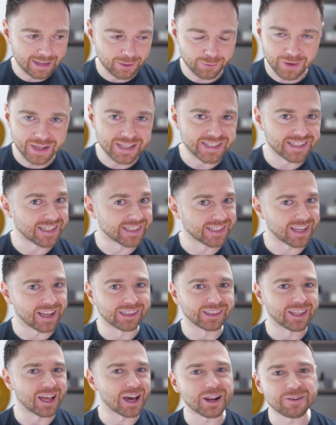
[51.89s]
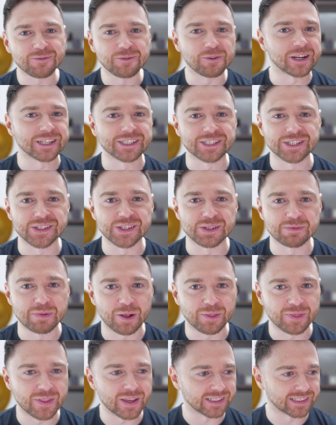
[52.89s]
that raises a lot of questions
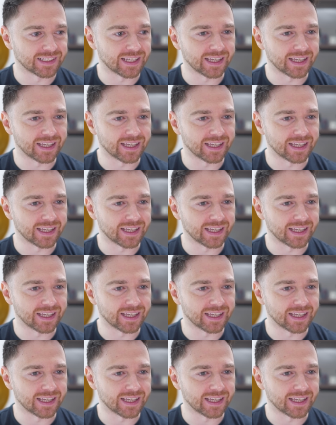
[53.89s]
about things